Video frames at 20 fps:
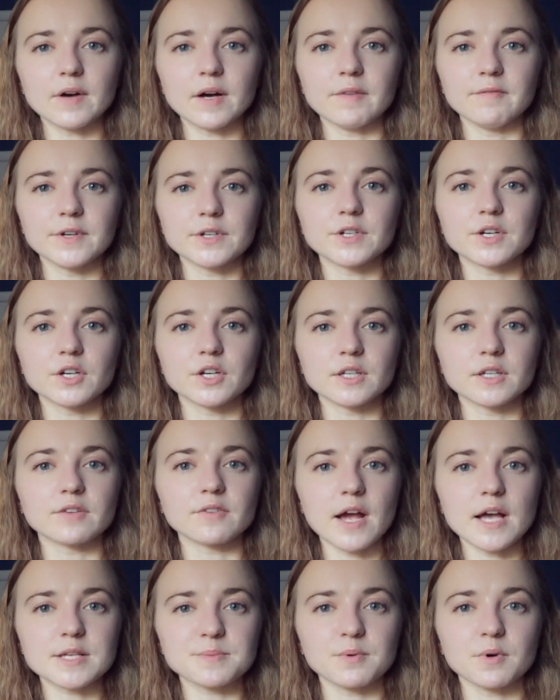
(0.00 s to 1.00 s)
a very good
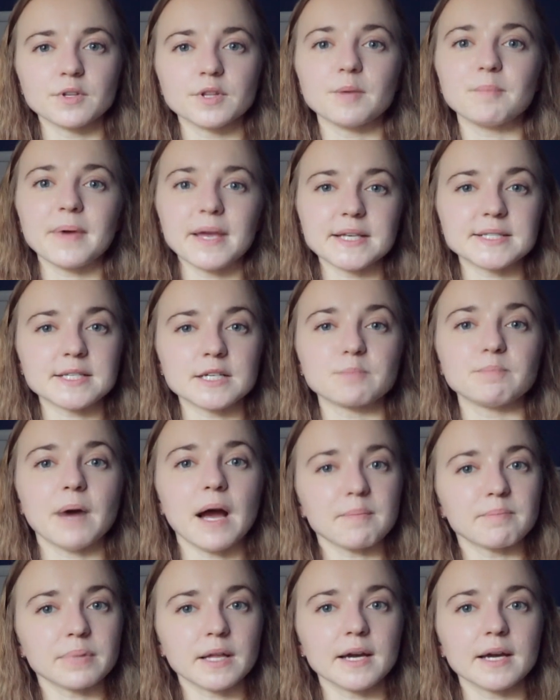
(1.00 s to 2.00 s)
grasp on the basic
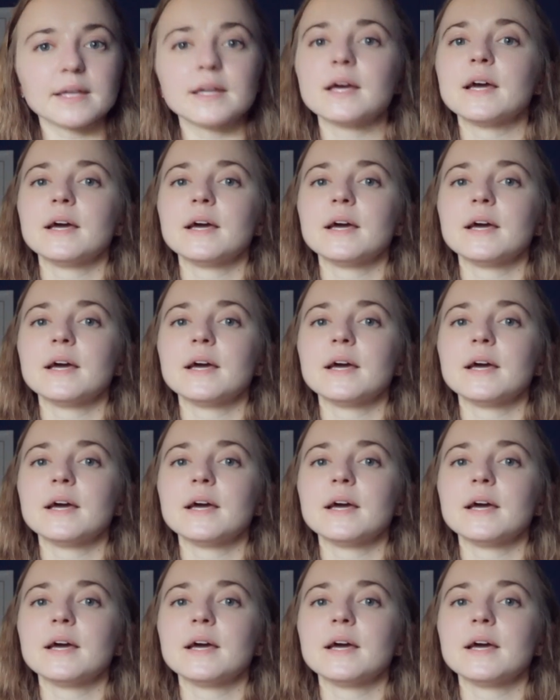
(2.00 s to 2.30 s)
pipeline